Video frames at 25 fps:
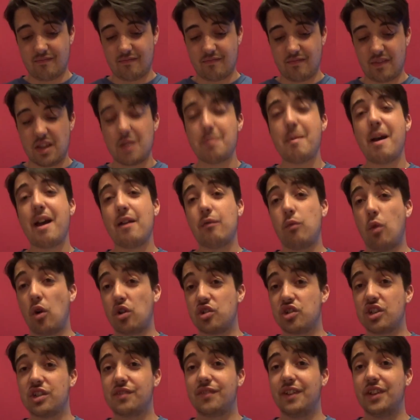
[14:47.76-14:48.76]
You may have
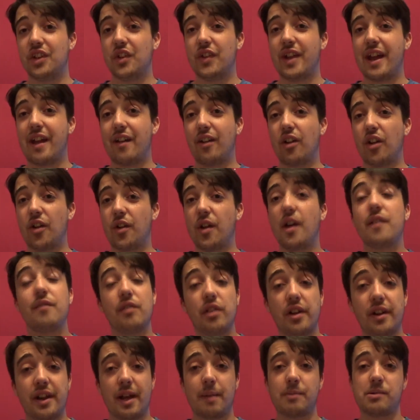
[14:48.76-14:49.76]
watched this video now and gone, I've
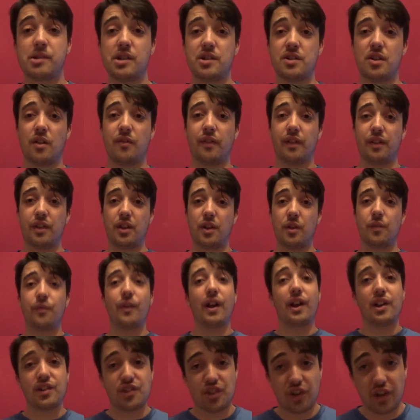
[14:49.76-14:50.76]
learned absolutely nothing new,
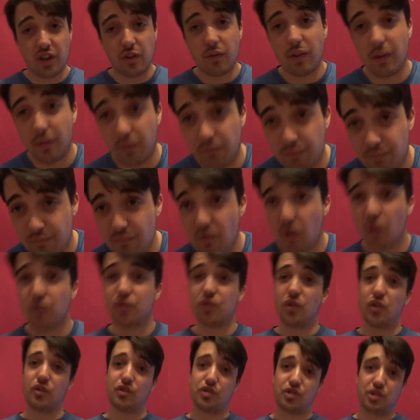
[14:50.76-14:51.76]
thanks Johnny, I'm not
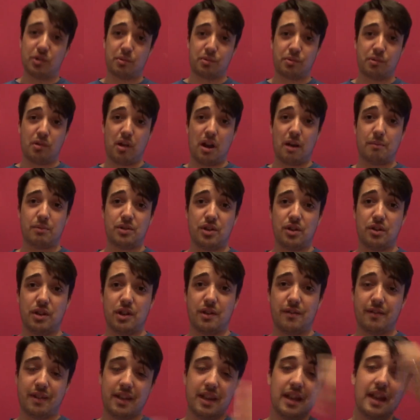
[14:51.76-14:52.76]
going to subscribe to you.
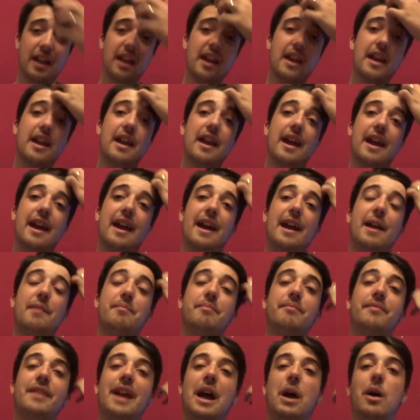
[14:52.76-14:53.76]

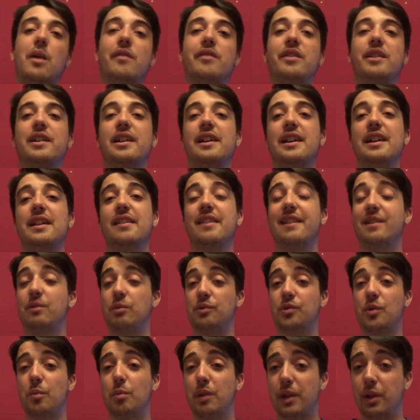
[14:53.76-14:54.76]
However, this
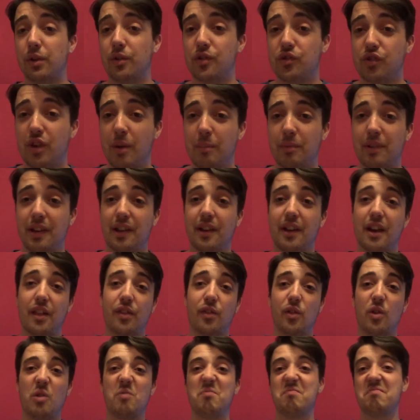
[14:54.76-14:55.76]
was completely unscripted, and I
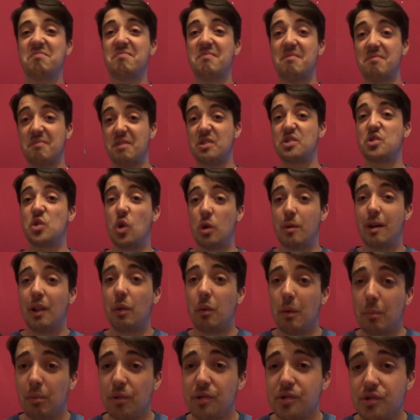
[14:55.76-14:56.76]
thought, let's talk about
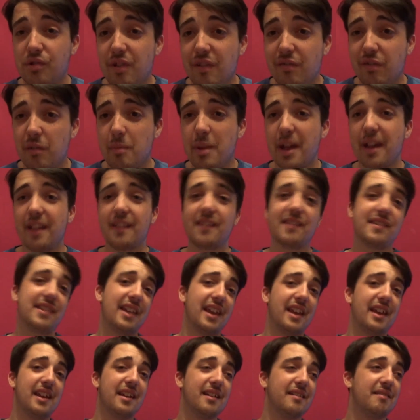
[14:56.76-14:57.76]
the OnePlus 3 for a bit and
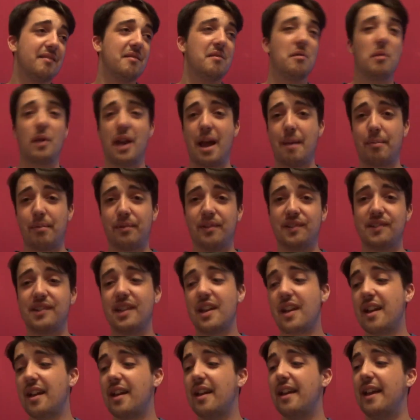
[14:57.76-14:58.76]
see what happens.
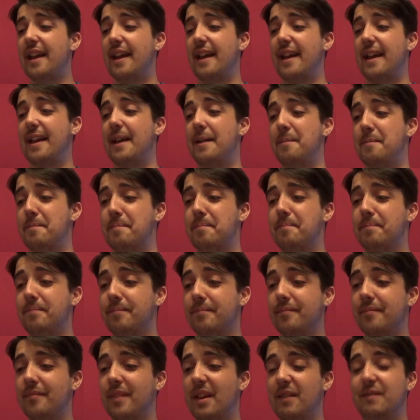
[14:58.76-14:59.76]

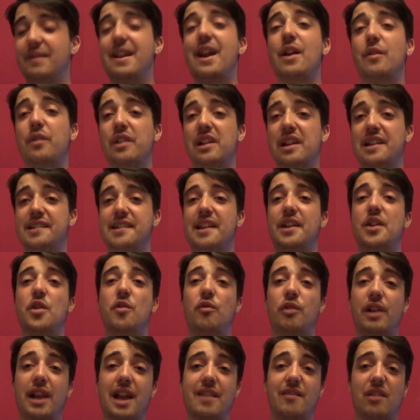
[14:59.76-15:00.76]
I've now realised I don't
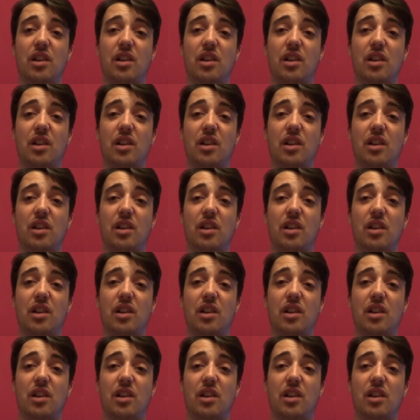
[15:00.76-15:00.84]
really have a